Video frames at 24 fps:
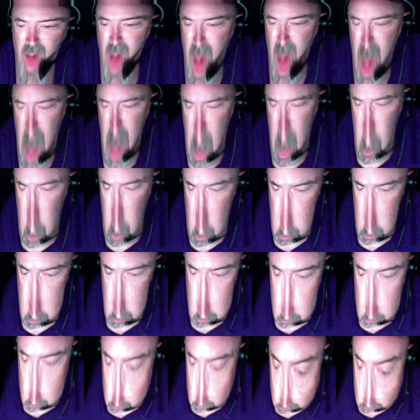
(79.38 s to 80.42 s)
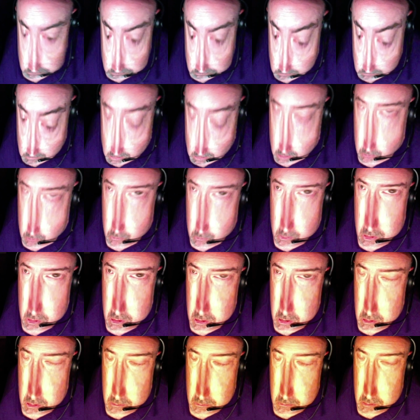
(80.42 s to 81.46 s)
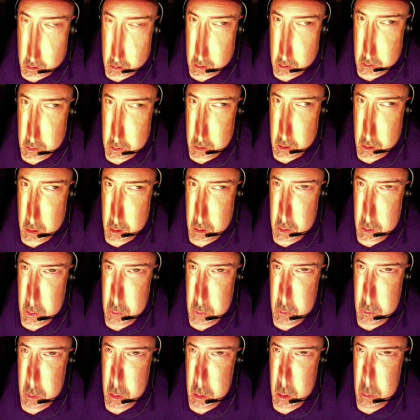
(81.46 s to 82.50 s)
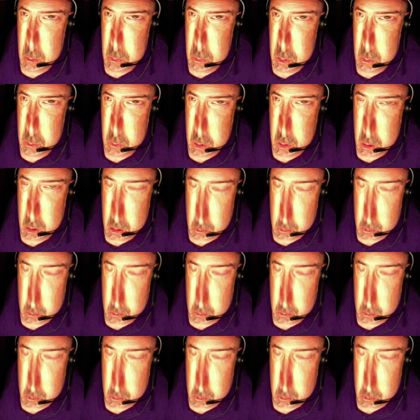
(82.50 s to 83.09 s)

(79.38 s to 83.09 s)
and we'll, I'll bring you content at least three times a week. I'll